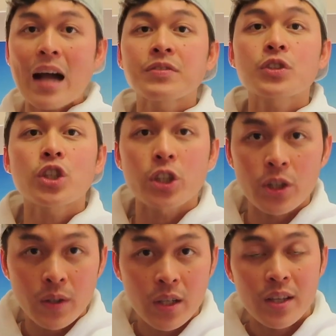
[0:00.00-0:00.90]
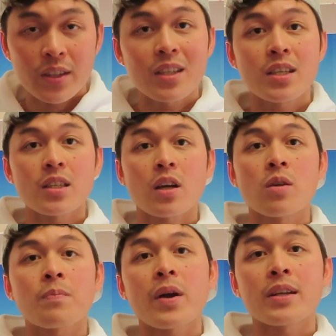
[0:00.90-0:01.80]
after teaching the
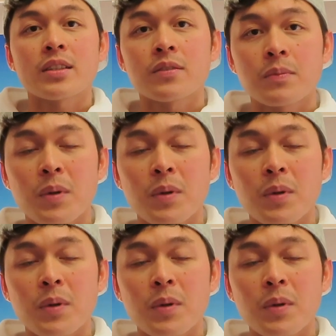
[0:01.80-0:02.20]
comparative.